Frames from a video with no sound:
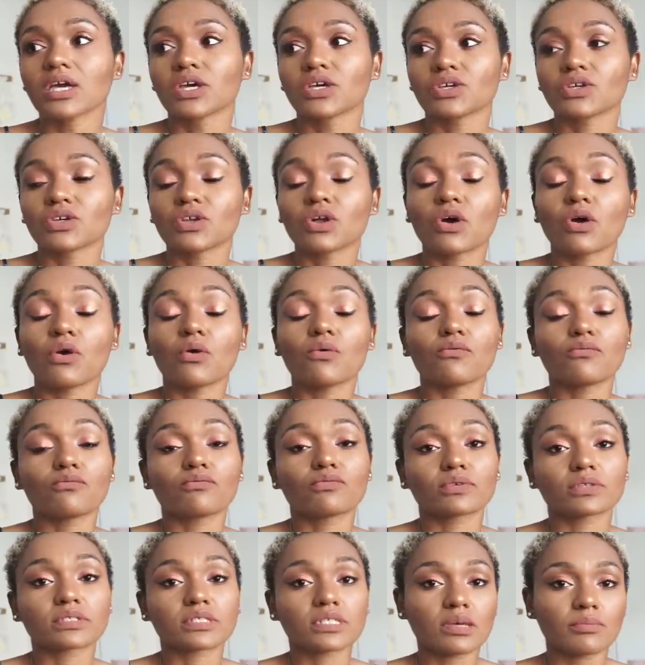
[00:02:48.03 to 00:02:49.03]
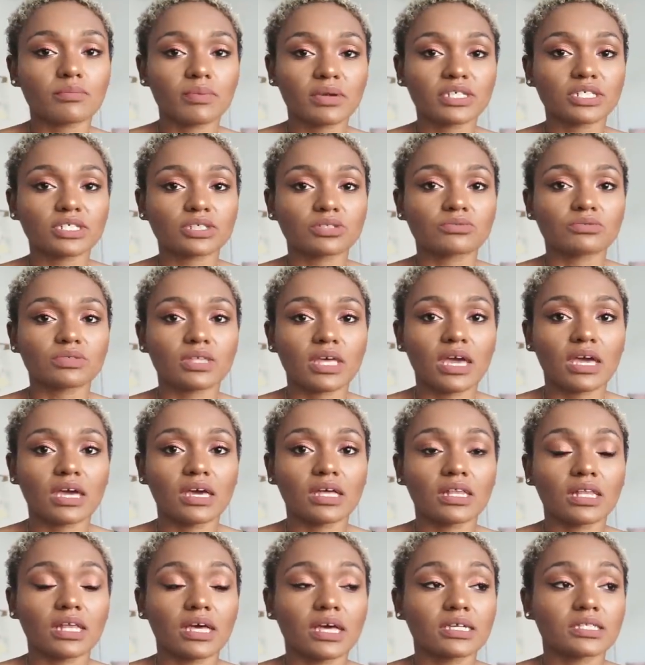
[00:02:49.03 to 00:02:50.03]
you know, for some patients with
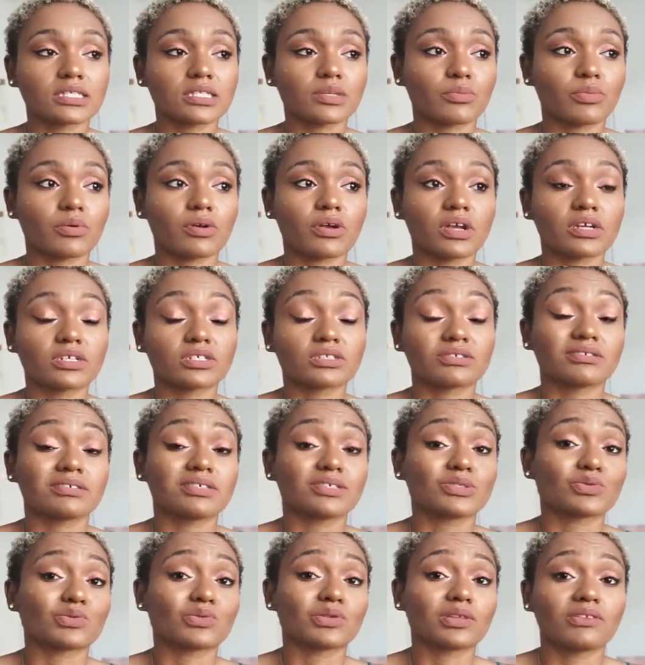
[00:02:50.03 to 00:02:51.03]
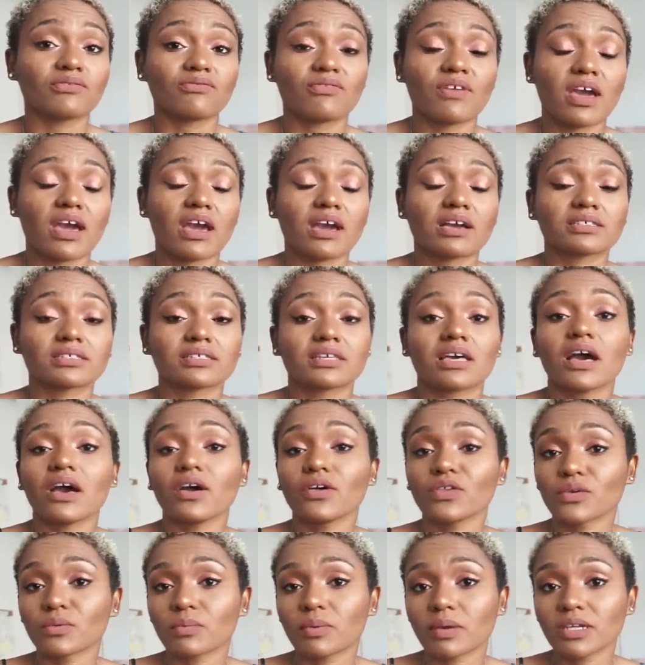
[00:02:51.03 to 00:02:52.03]
ALS, the progression is really fast.
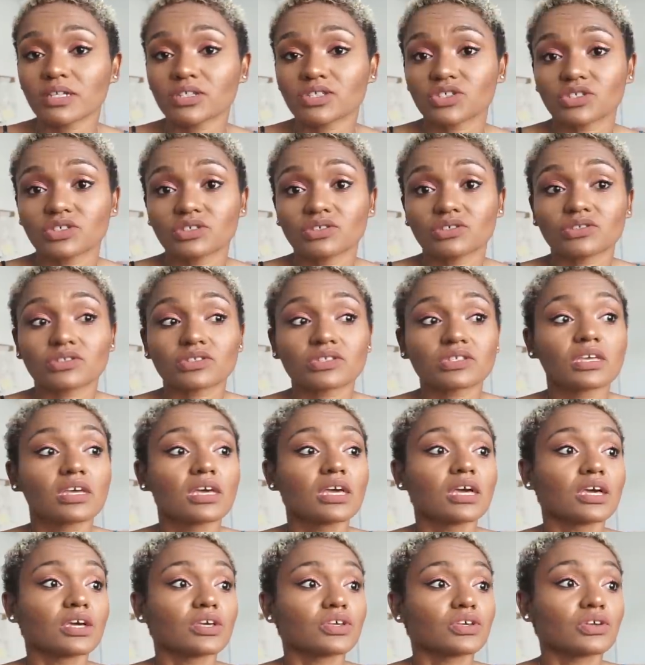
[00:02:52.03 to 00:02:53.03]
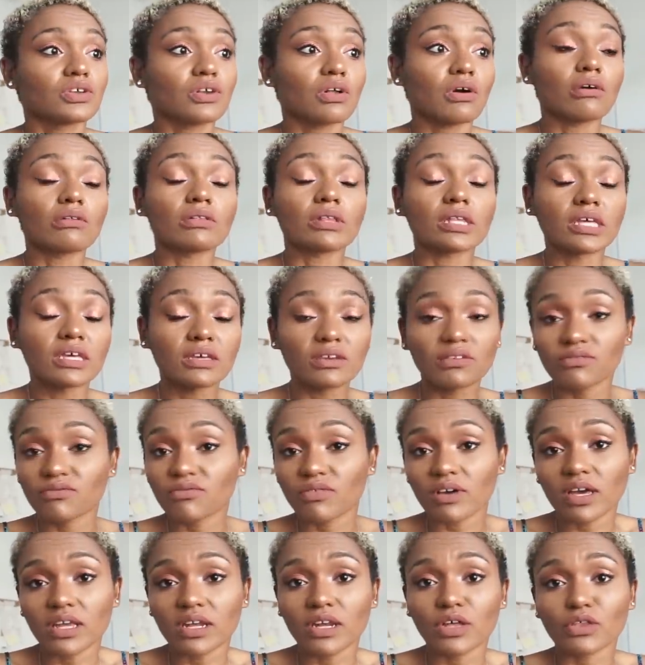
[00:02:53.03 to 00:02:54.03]
Other patients, you know, live
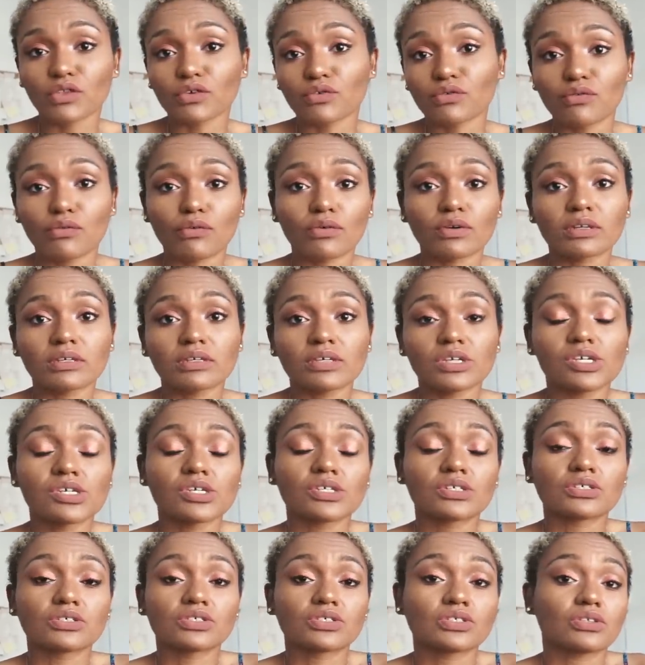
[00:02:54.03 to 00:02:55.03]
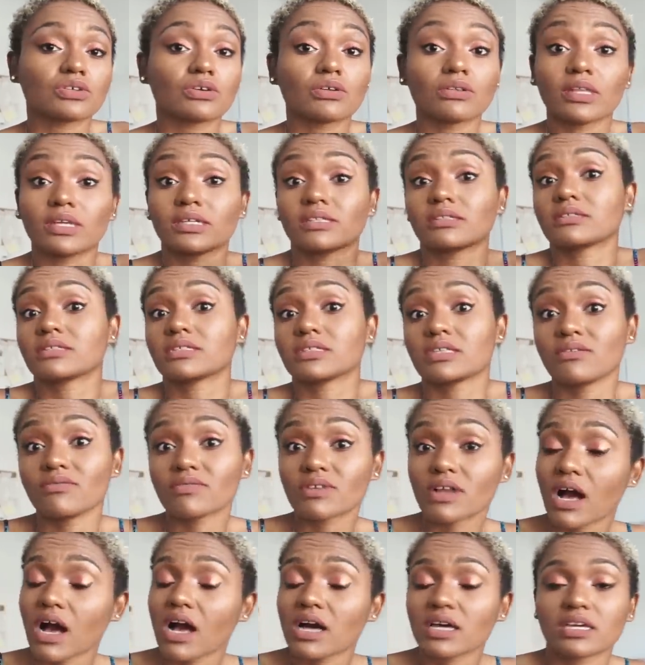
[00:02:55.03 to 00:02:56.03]
another 40 years, you know, like
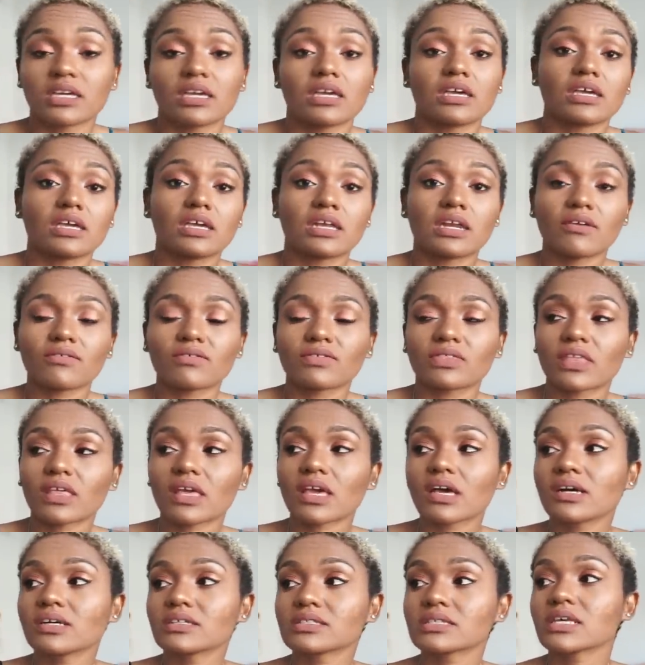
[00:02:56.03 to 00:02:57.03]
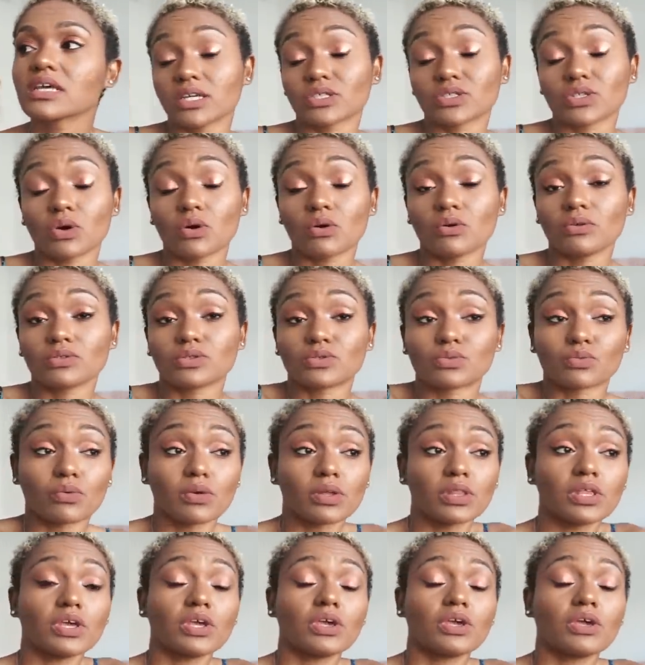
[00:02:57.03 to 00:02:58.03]
Stephen Hawking and everything else. So it's
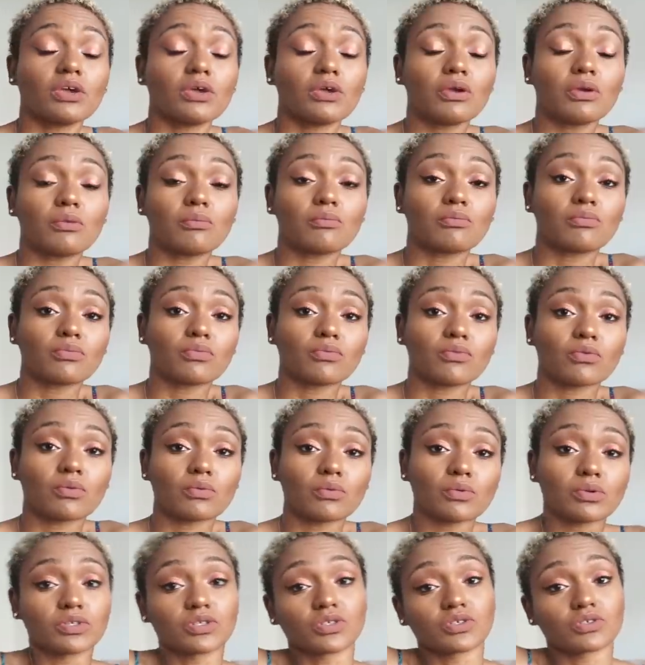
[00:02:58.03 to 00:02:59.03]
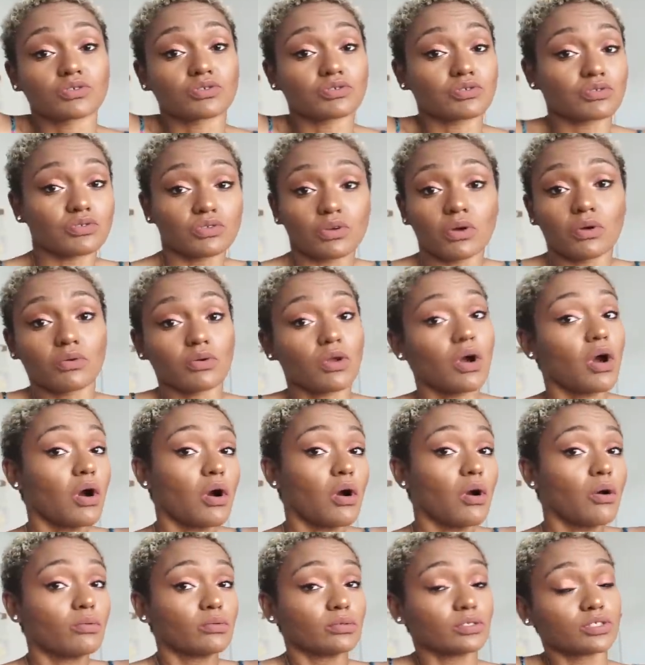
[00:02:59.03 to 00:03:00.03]
really, we just don't
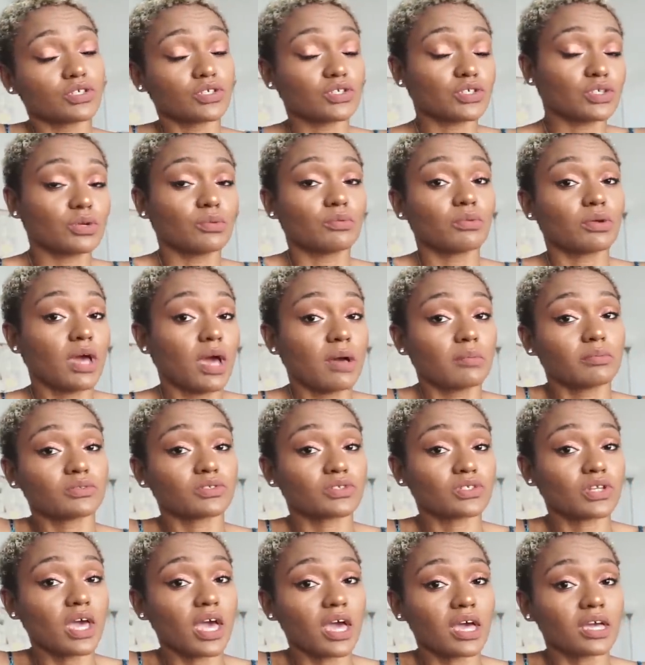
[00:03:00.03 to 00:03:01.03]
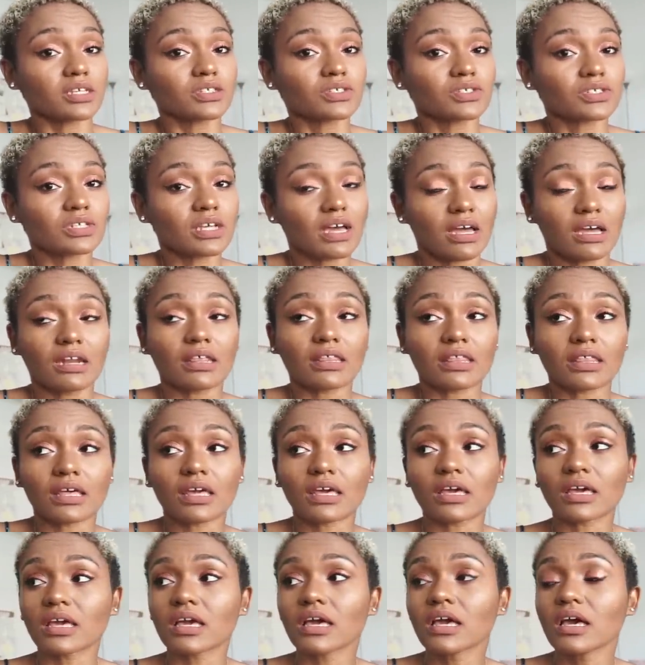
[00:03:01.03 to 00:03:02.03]
know. We'll just see what happens next kind of
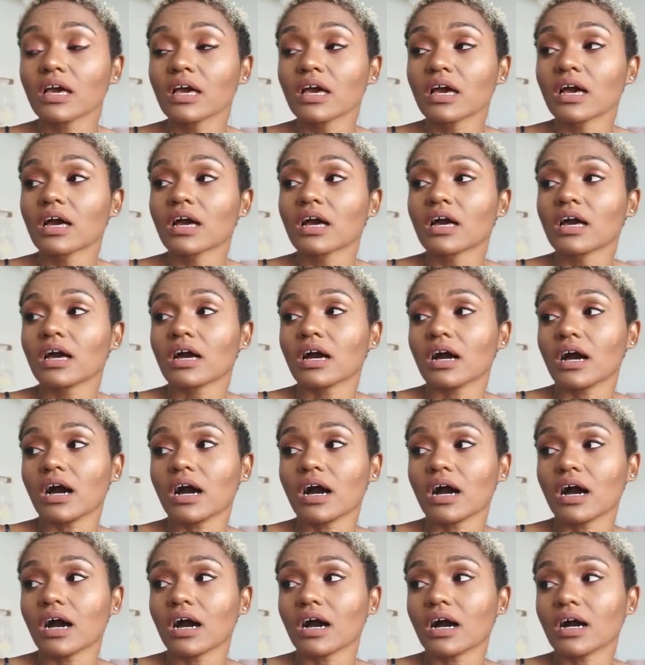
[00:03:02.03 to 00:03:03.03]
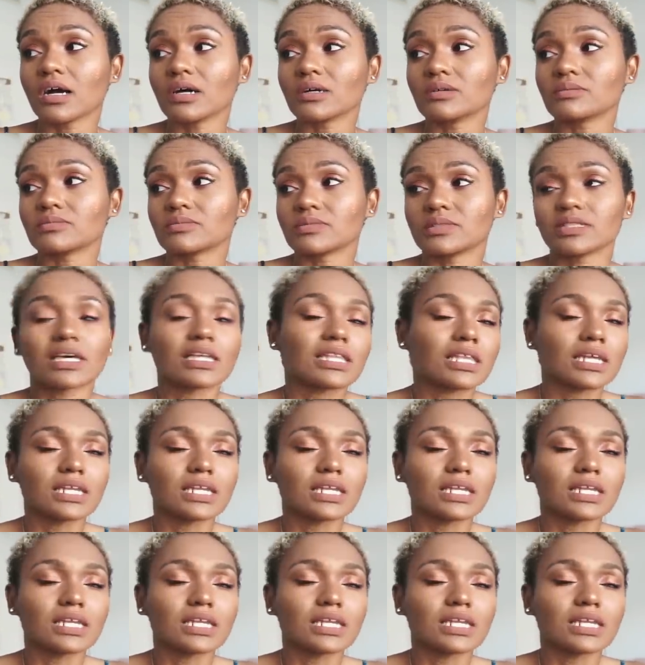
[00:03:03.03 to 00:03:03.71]
thing. Um, now, they